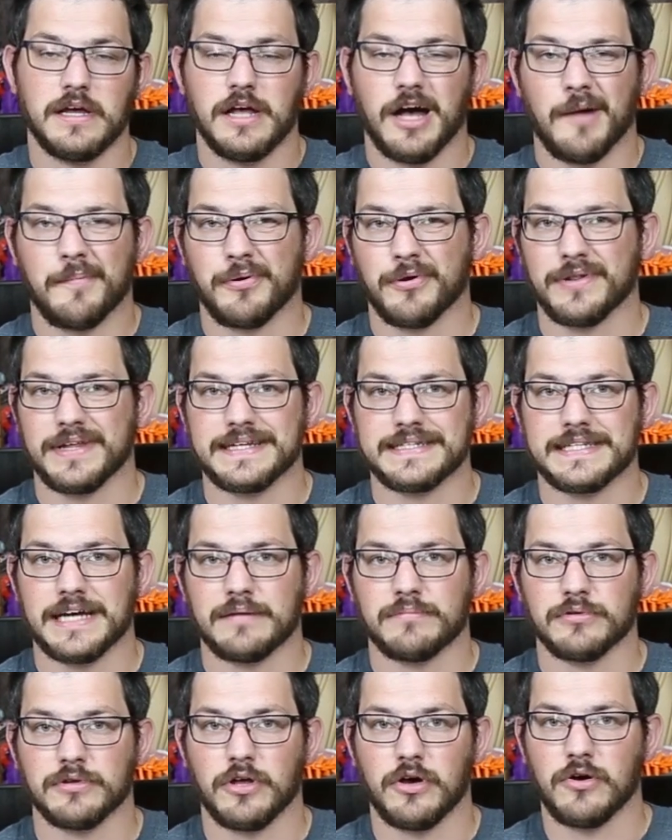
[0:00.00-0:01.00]
I'll put a link
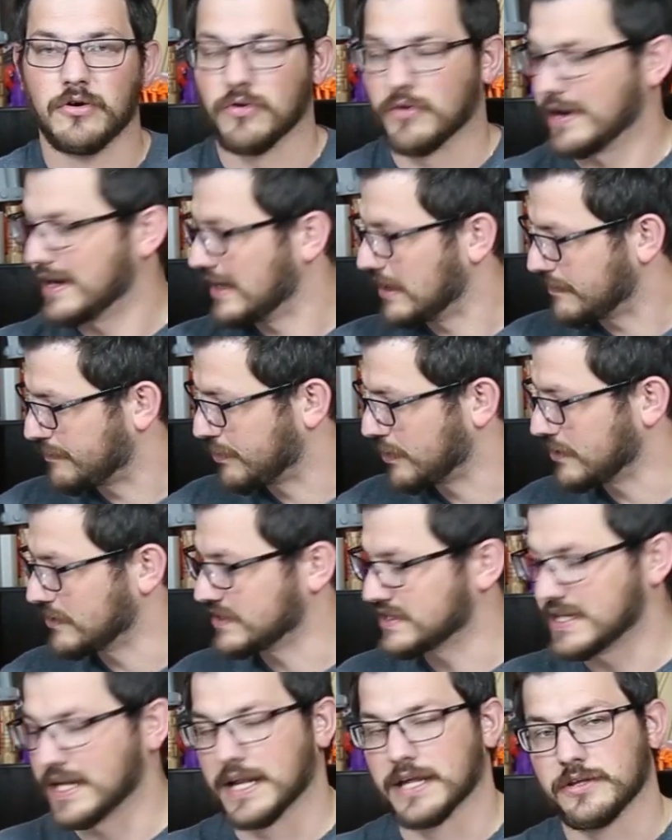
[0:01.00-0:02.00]
down below, or any of the
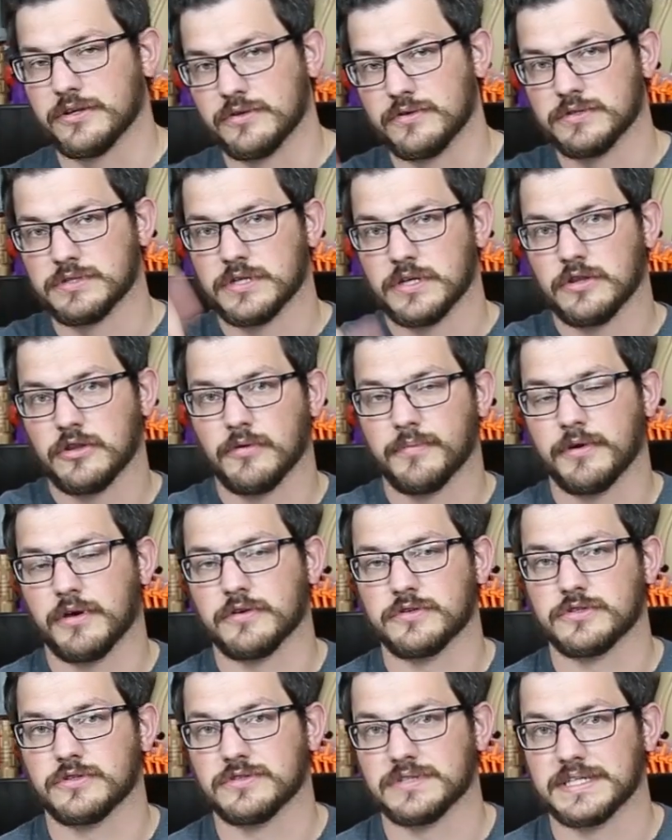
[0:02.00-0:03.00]
printers that I use, there'll be
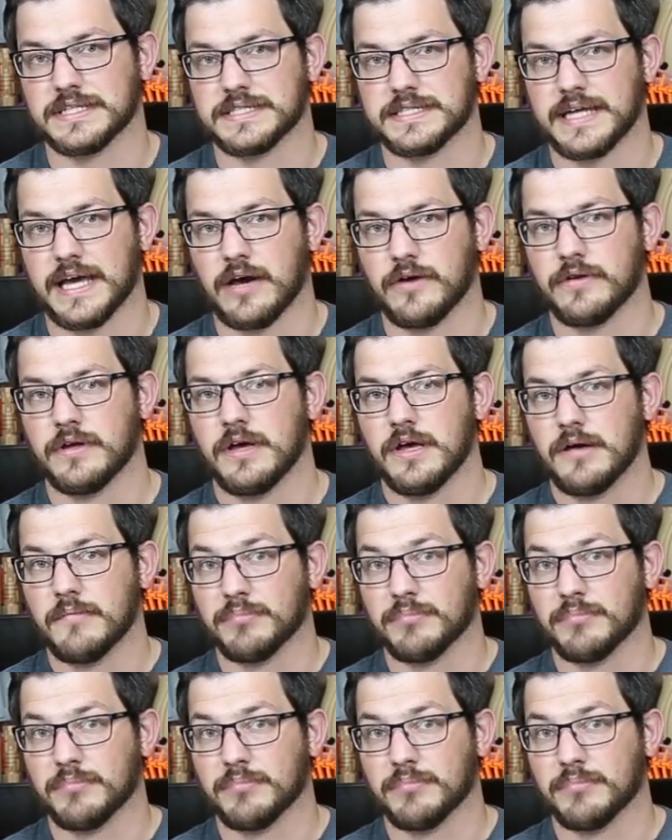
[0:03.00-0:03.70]
also those links down.